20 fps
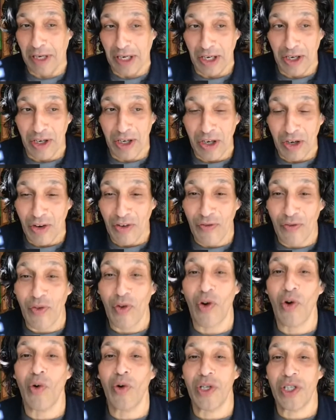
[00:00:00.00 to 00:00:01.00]
look
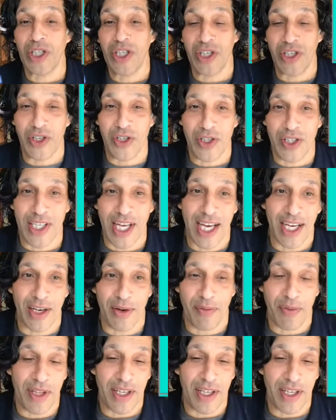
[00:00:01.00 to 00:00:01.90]
forward to you setting up